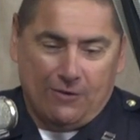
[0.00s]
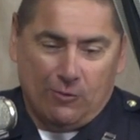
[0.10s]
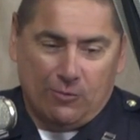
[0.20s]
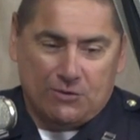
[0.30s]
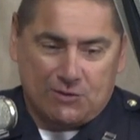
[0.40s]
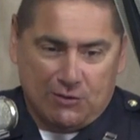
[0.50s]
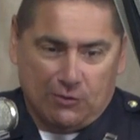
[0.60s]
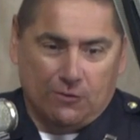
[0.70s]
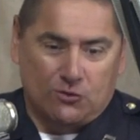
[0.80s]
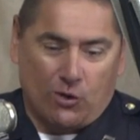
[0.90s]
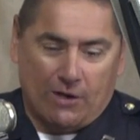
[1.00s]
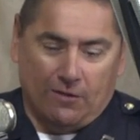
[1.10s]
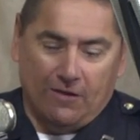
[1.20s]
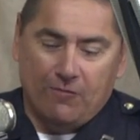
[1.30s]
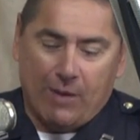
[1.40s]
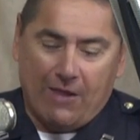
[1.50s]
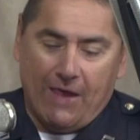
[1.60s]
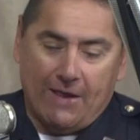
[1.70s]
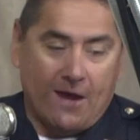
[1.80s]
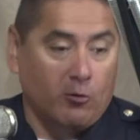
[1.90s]
we still try to live by
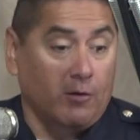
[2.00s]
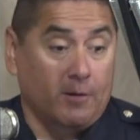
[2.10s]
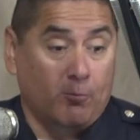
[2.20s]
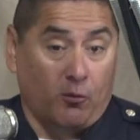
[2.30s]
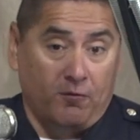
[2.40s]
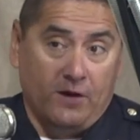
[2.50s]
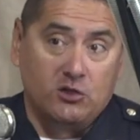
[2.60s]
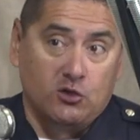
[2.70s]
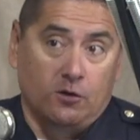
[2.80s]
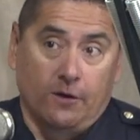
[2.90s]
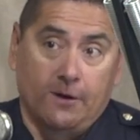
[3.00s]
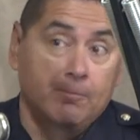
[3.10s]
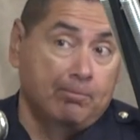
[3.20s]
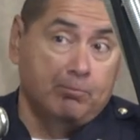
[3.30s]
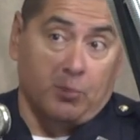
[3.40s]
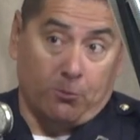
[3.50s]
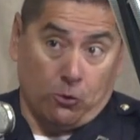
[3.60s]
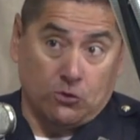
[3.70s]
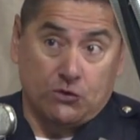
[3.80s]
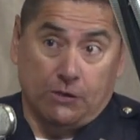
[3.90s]
that, not only professionally, but
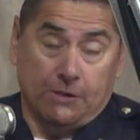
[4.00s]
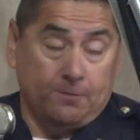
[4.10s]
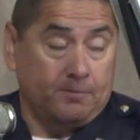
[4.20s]
personally.